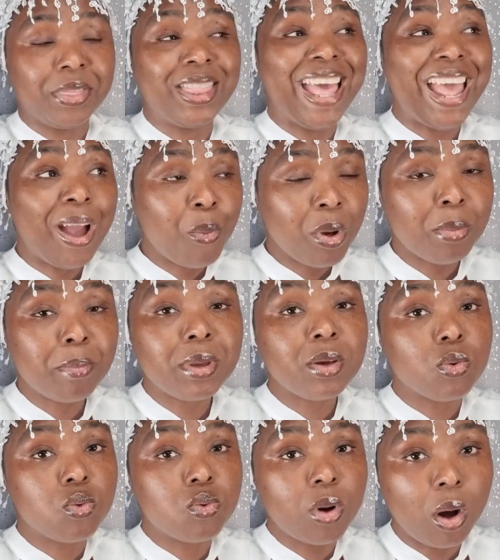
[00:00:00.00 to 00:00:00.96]
They will
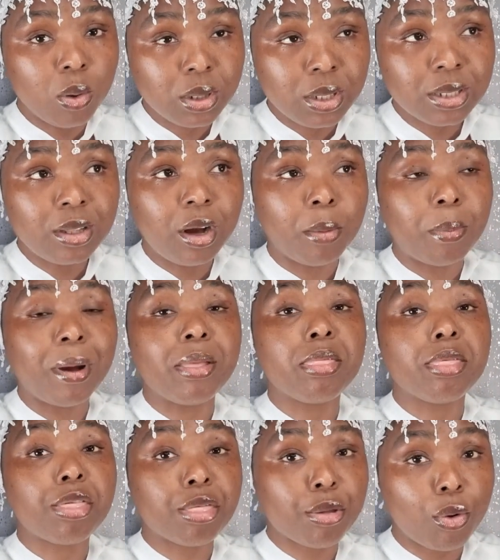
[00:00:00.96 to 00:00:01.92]
be rounded up
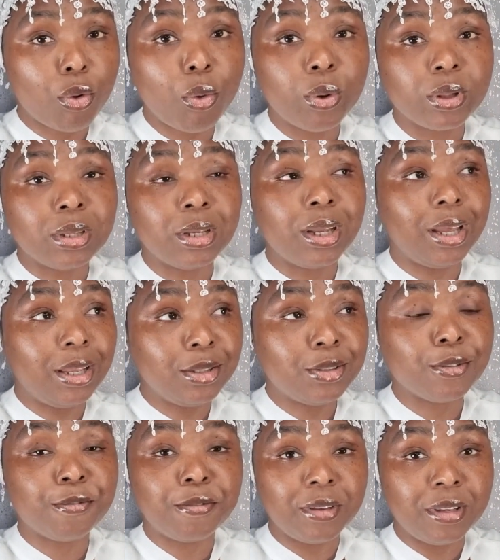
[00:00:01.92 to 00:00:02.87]
and thrown
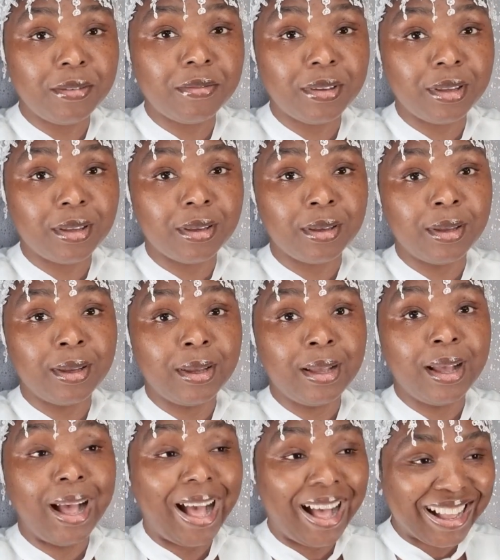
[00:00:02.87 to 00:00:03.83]
into Fifi
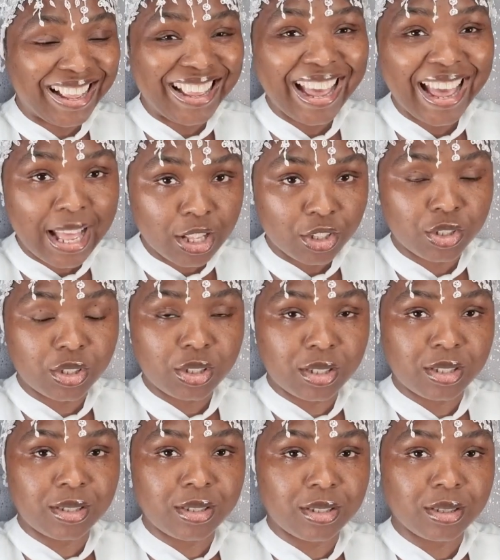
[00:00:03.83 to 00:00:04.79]

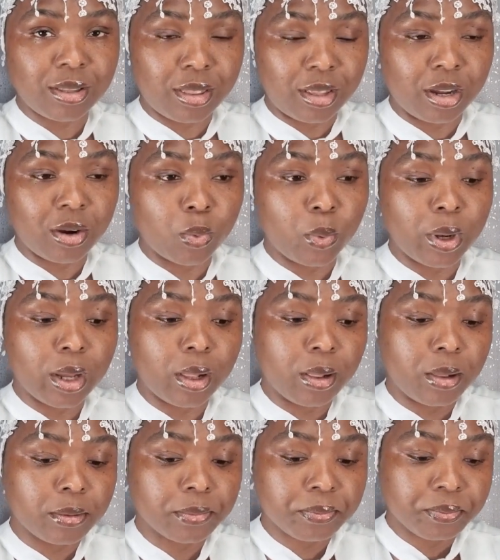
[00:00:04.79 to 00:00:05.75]
against their
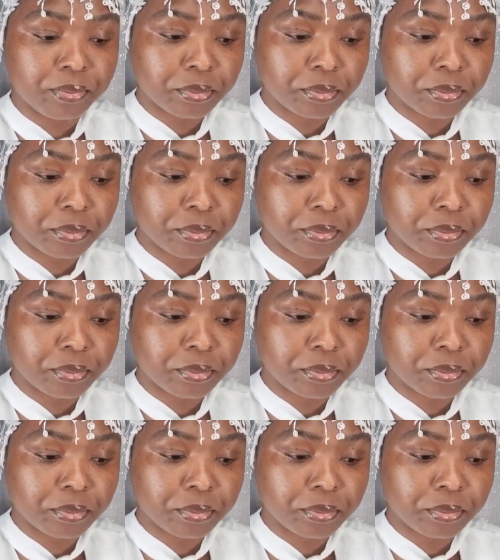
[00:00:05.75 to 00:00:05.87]
will